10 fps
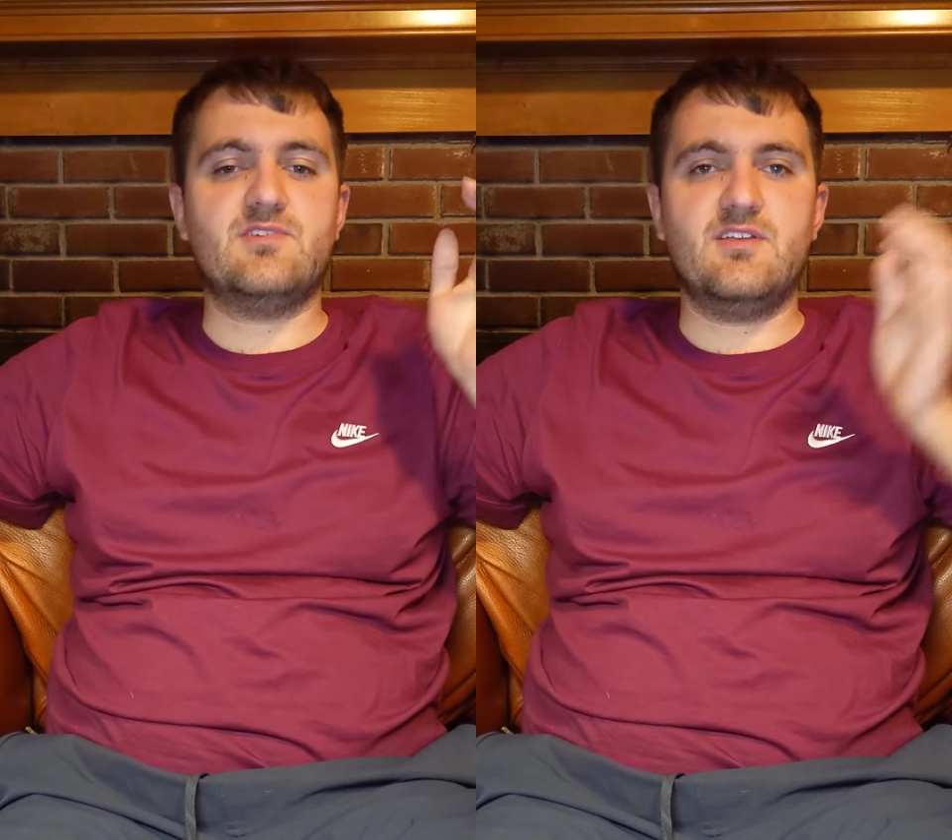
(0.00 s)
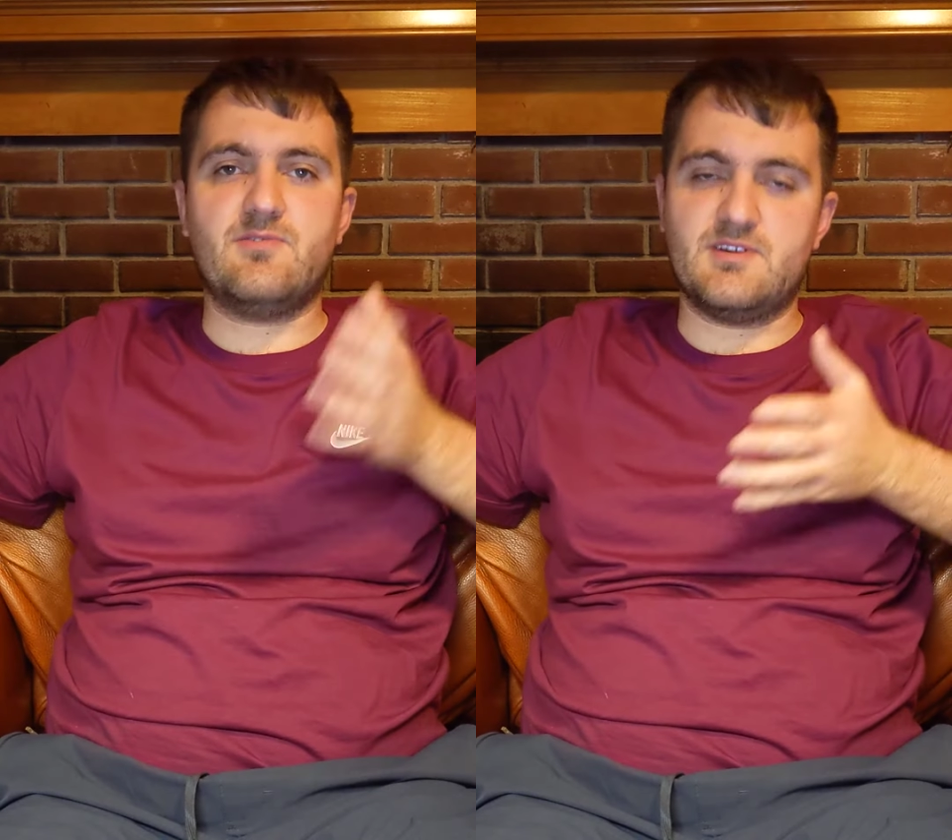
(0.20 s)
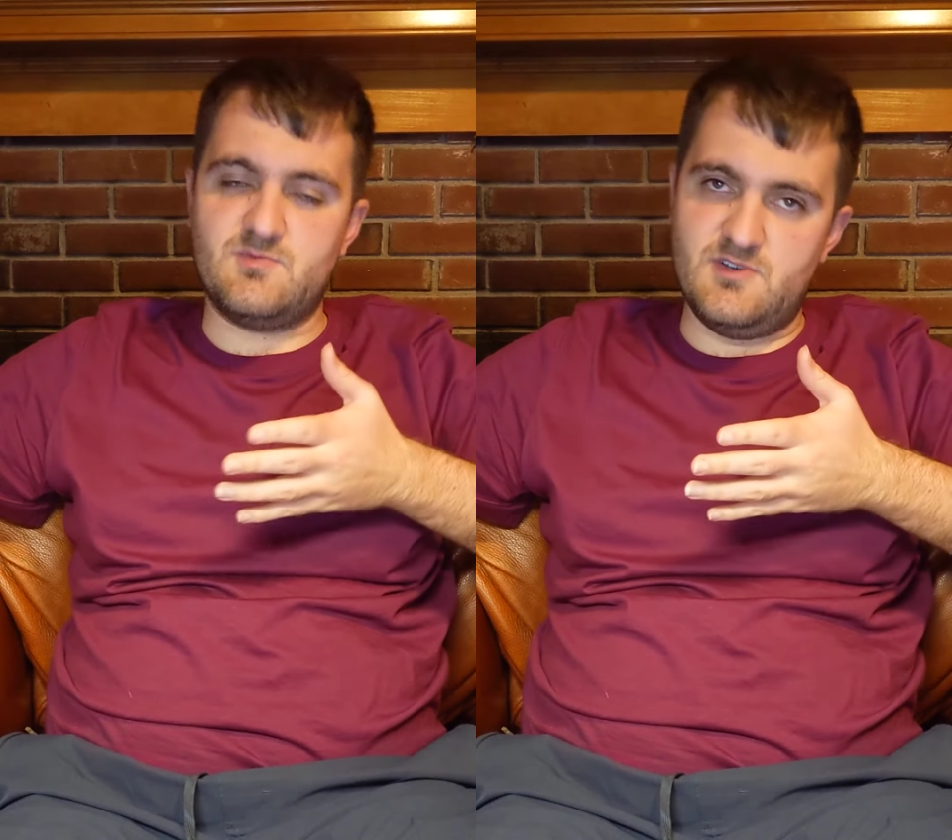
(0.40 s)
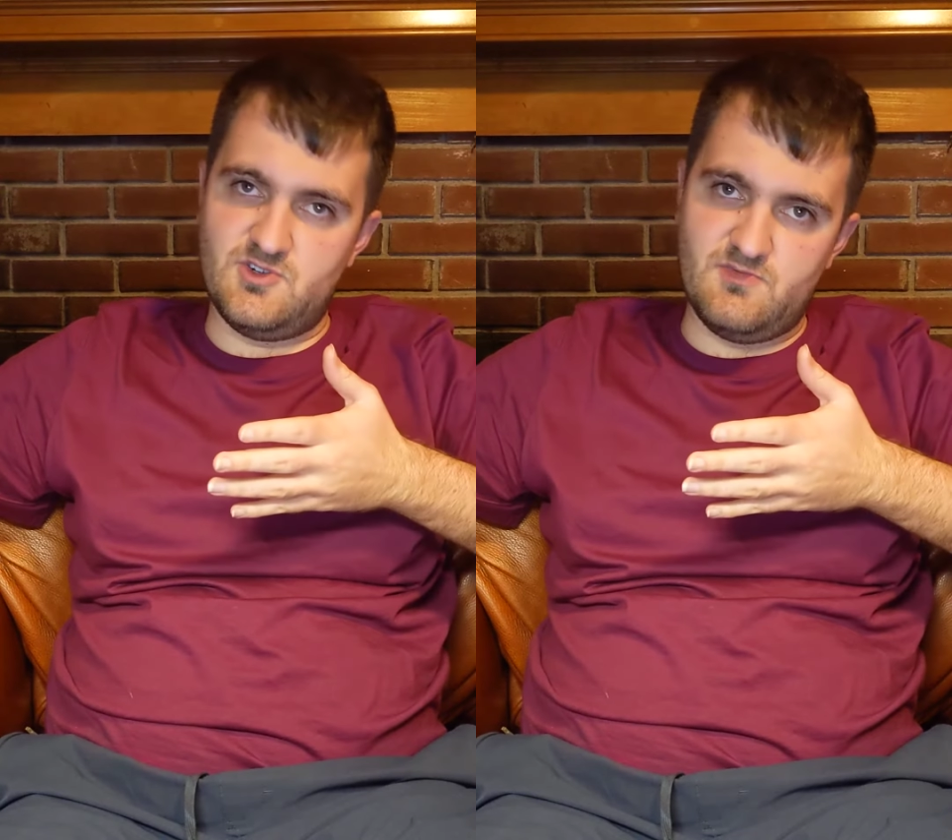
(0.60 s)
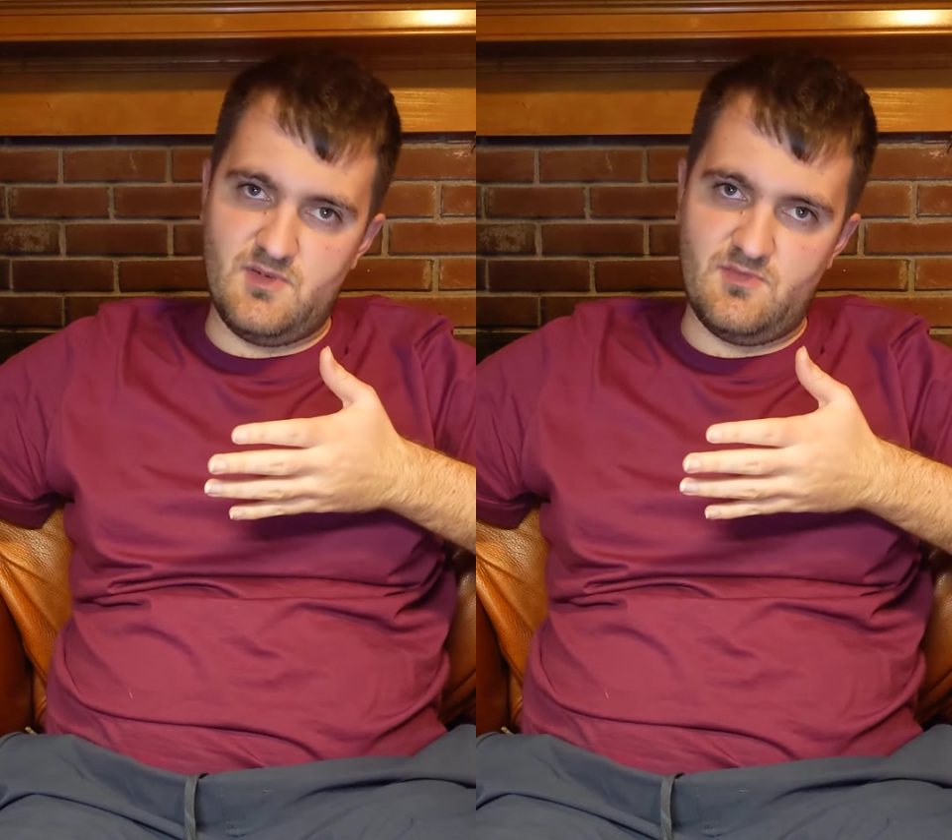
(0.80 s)
the other
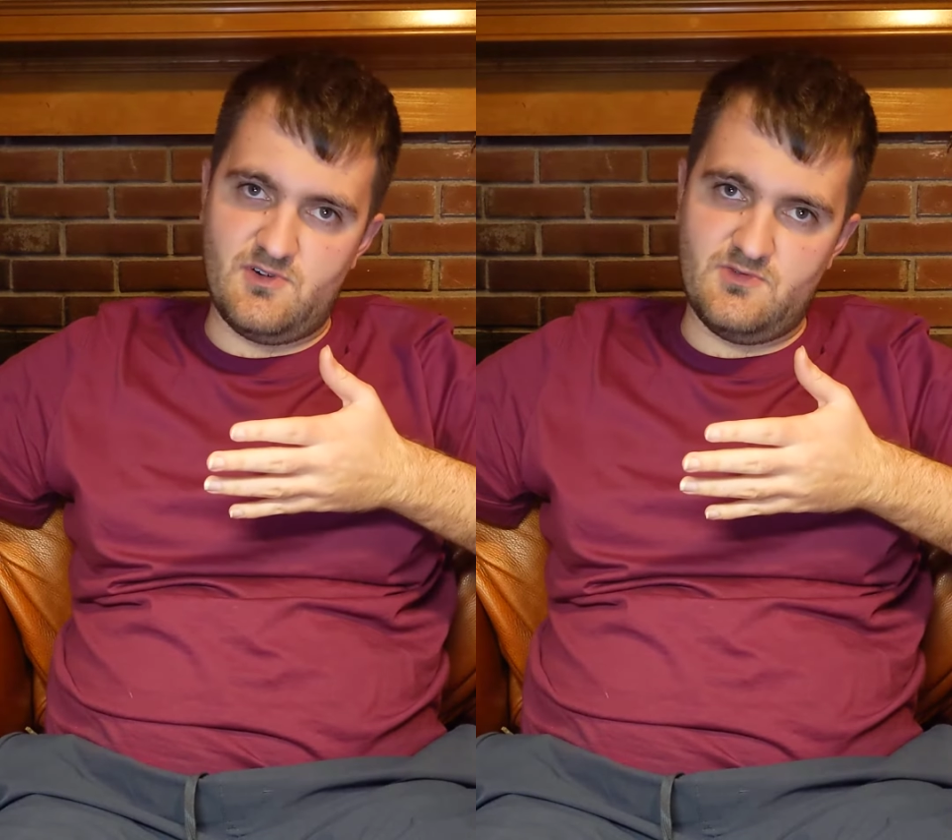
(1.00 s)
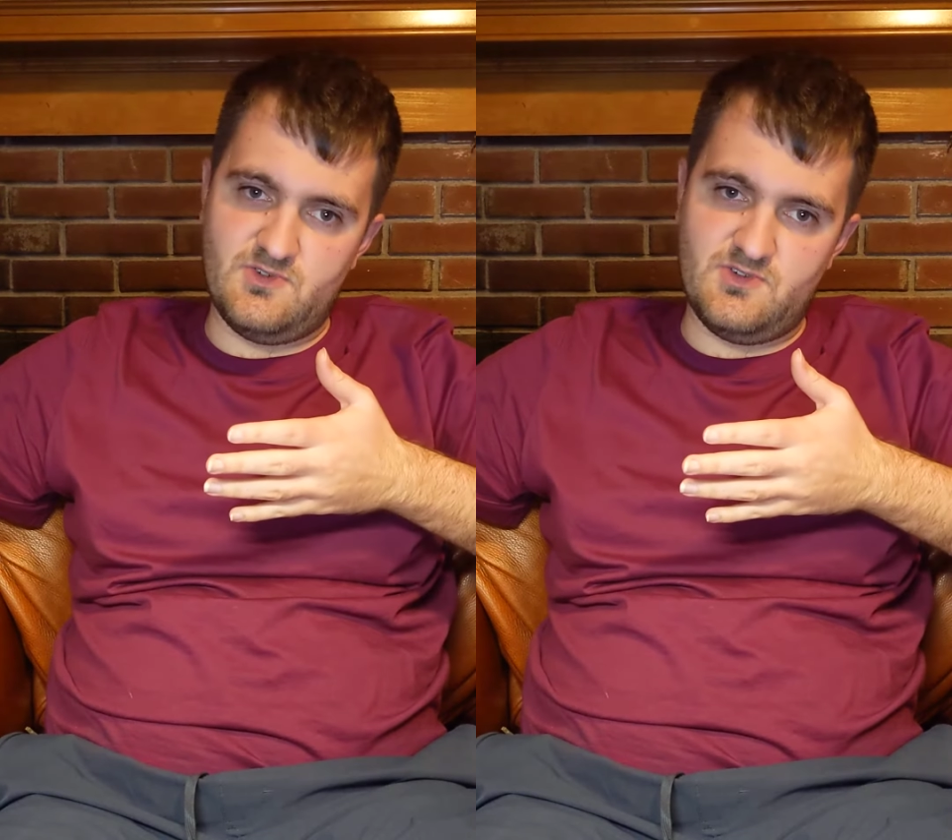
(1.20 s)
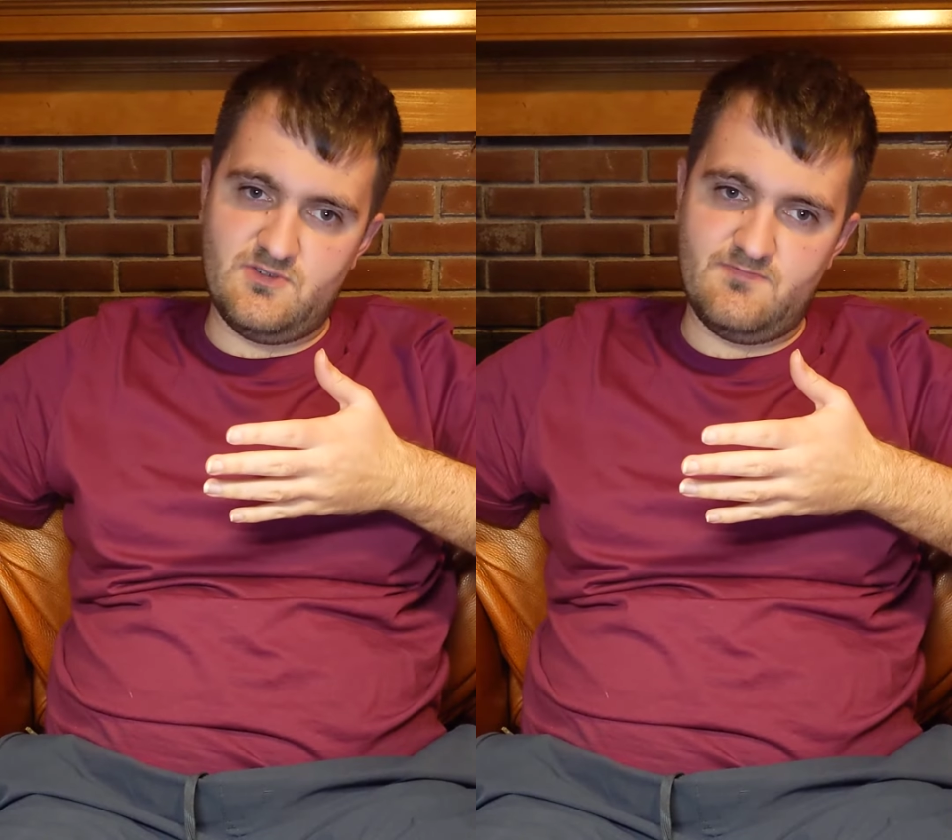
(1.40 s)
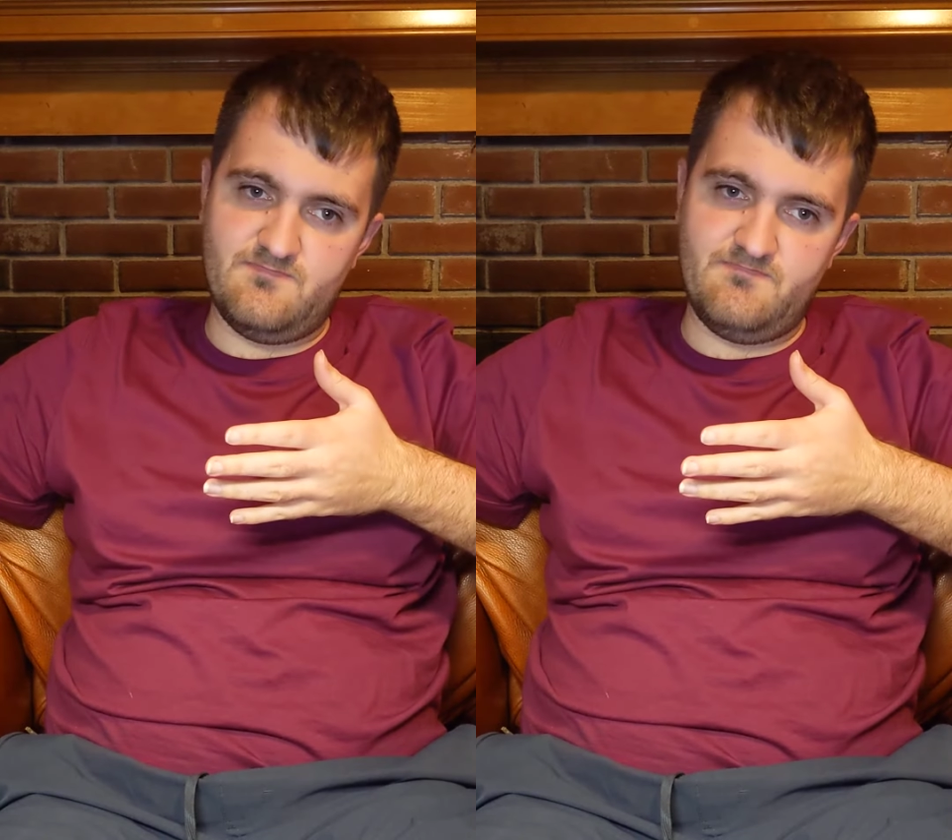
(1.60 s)
expedition members.